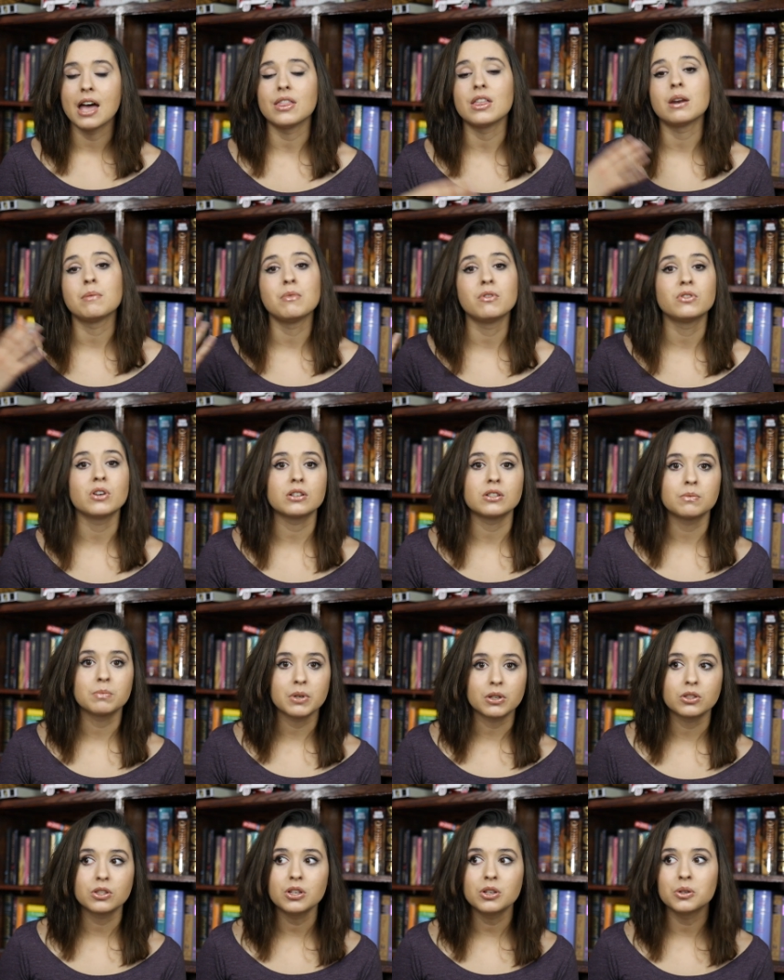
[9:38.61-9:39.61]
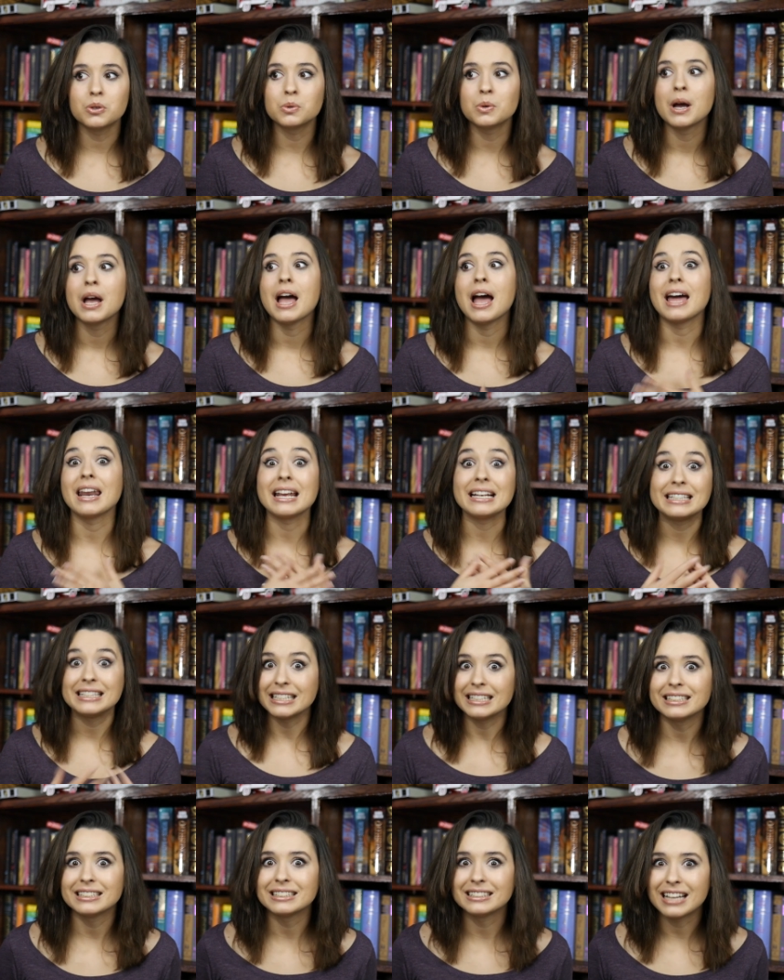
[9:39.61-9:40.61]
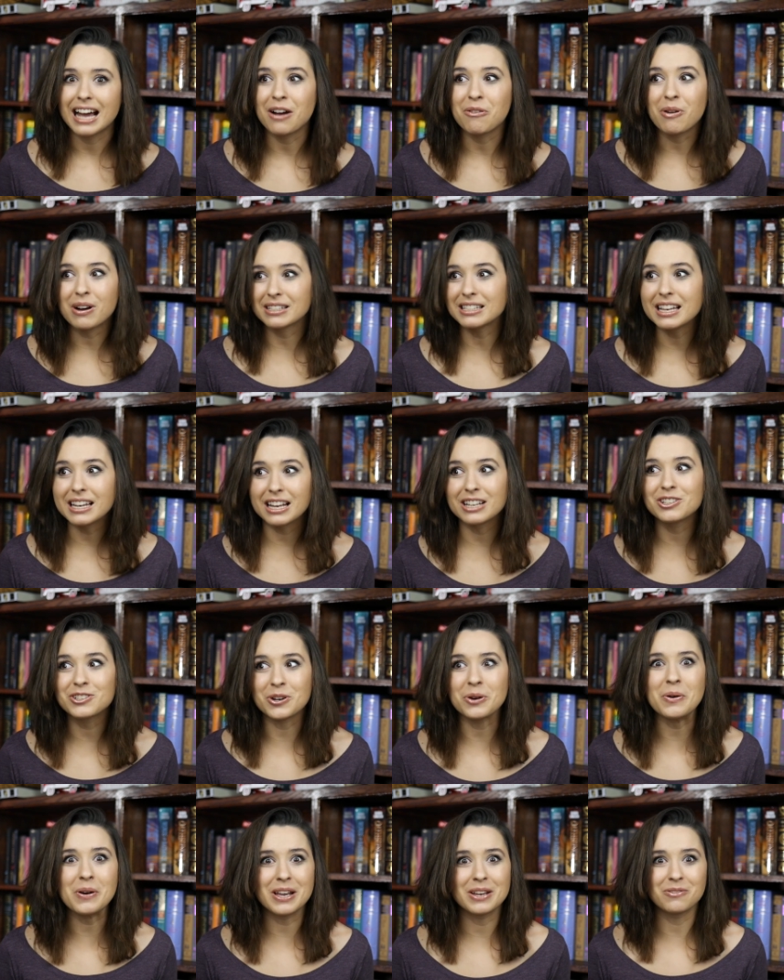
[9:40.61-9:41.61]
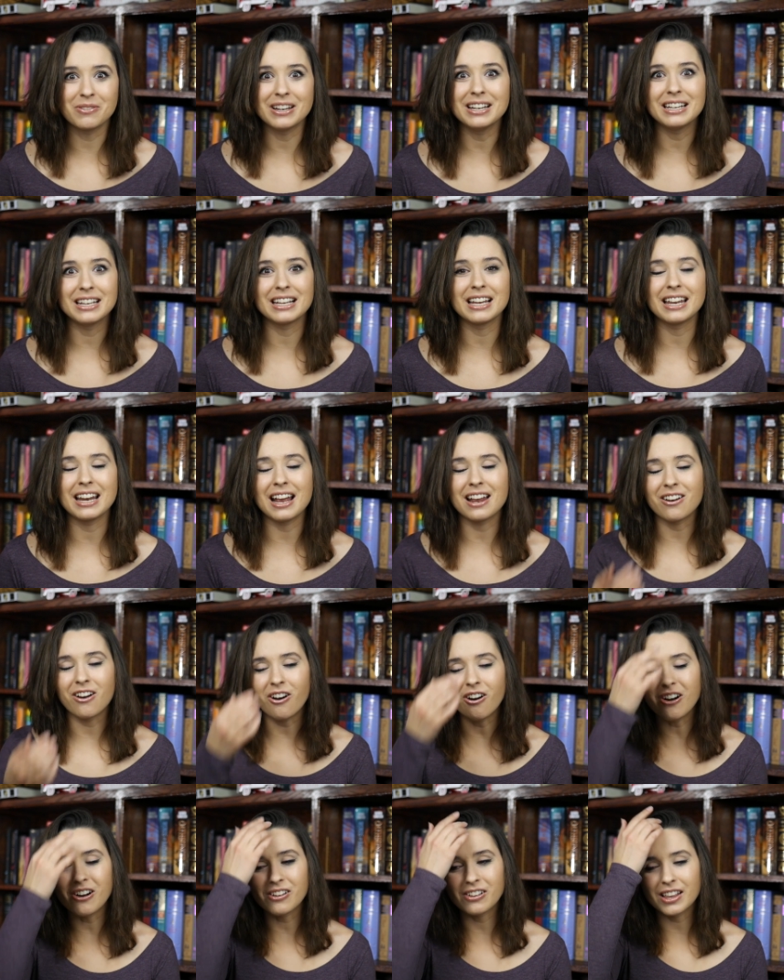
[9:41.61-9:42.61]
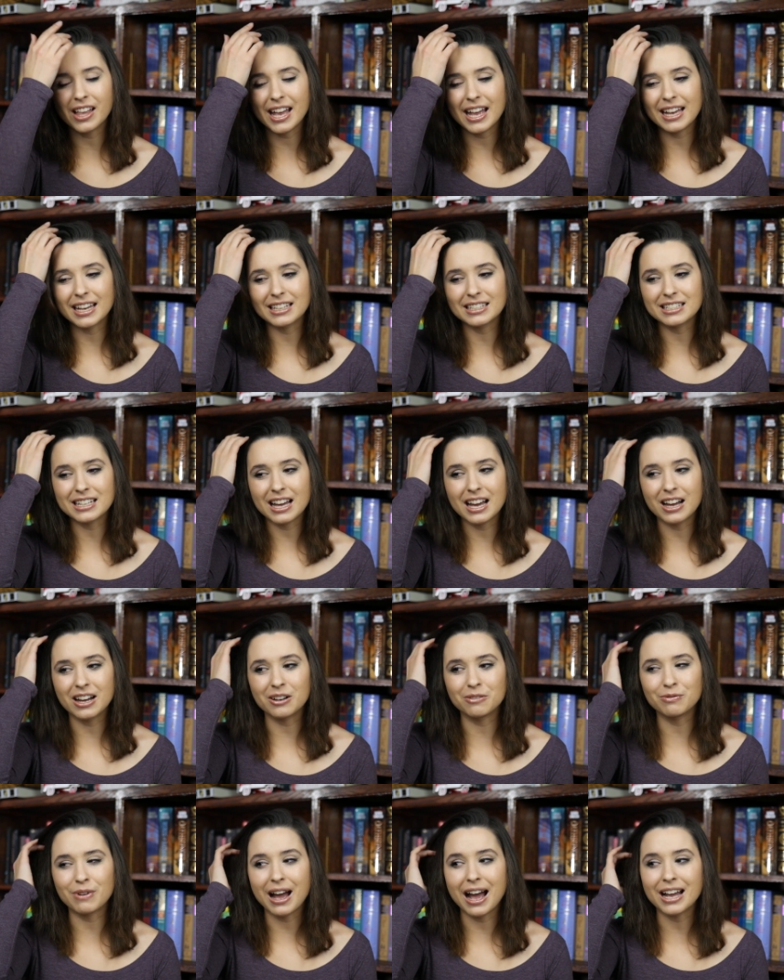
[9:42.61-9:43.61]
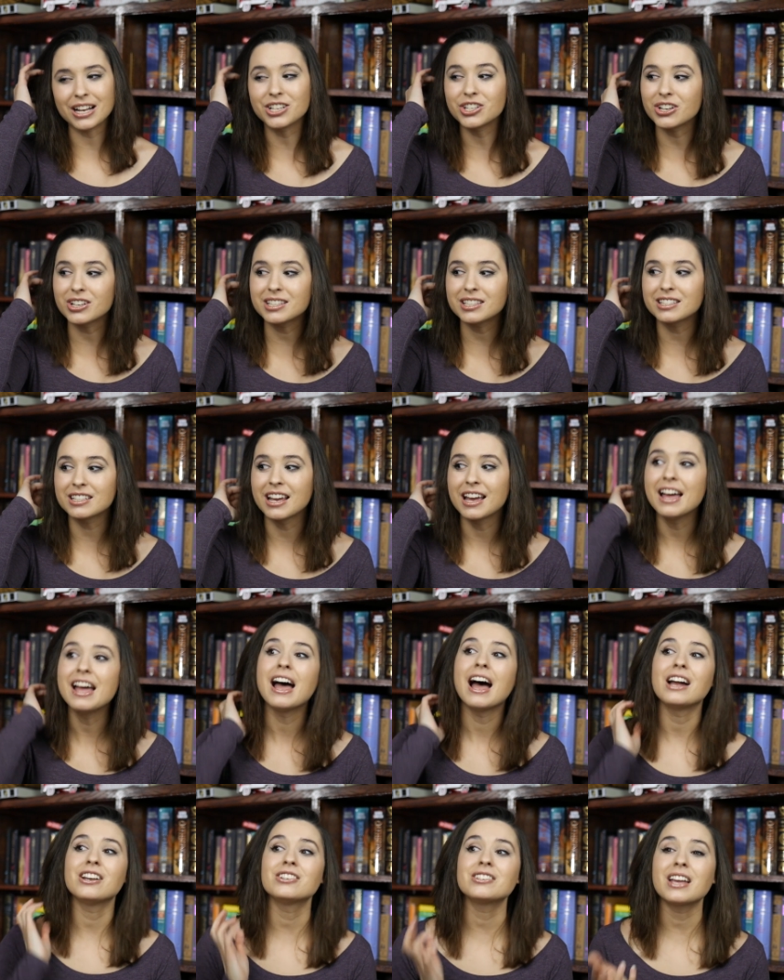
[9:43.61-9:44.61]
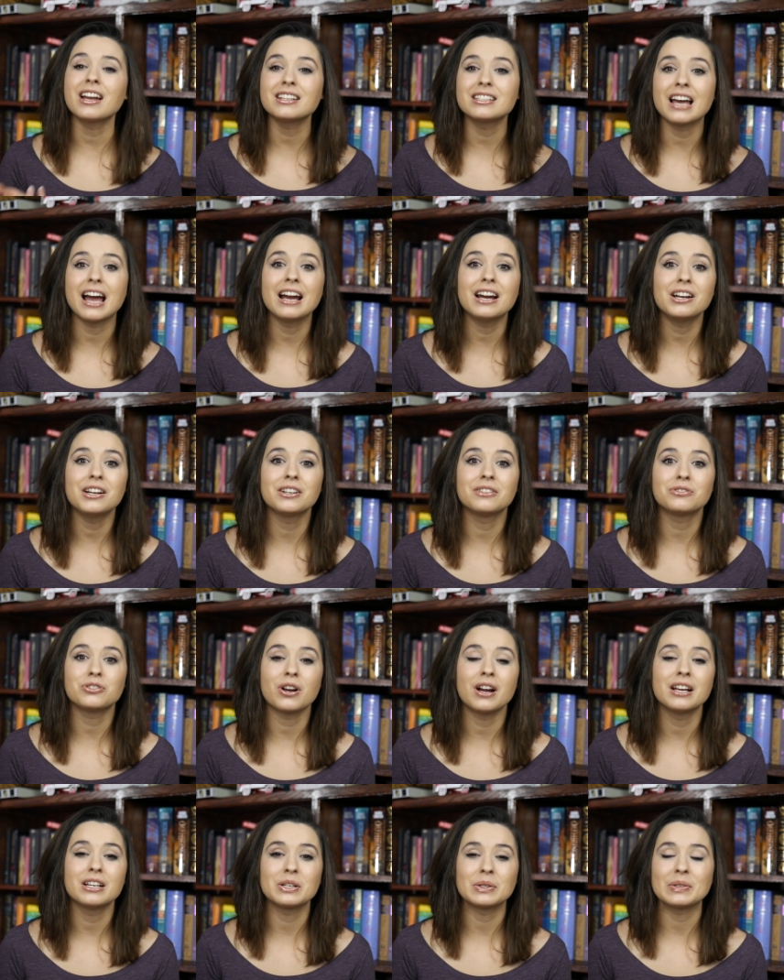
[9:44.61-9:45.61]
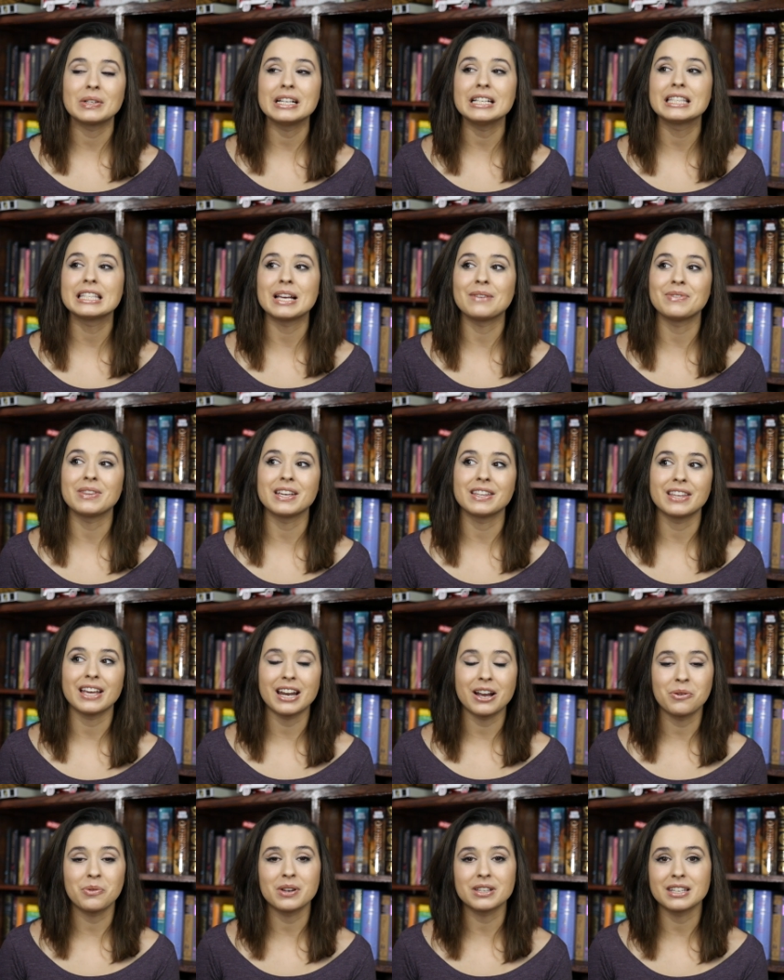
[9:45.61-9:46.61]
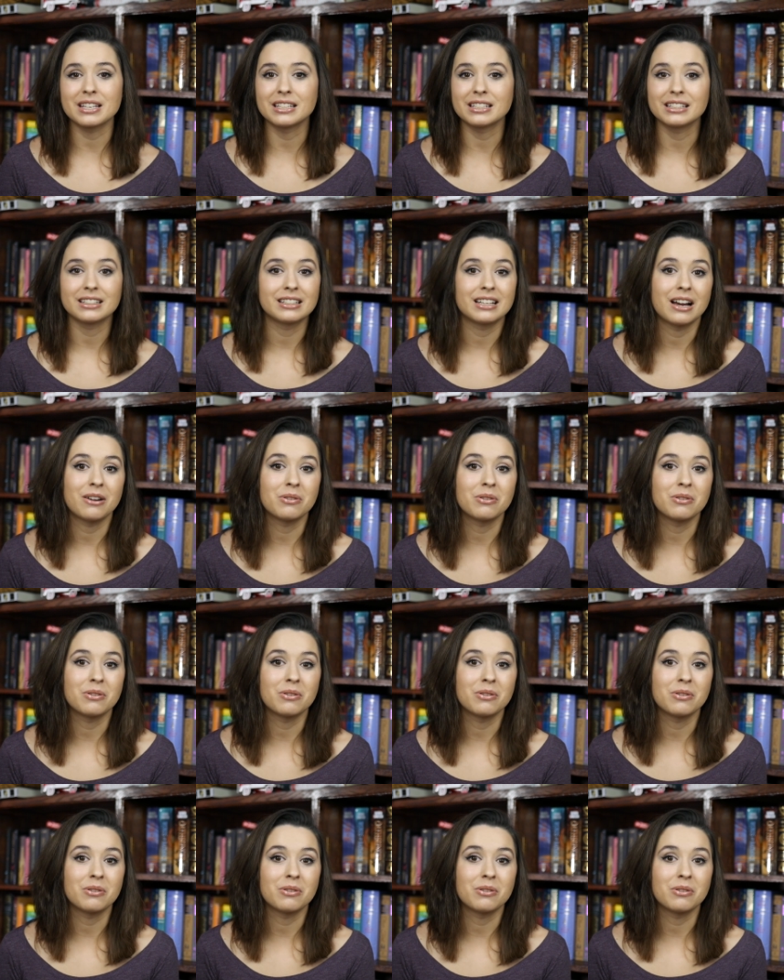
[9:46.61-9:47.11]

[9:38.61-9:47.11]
And then I moved on to book two and I wasn't enjoying reading it at all, and I I just got tired of trying to read something that I wasn't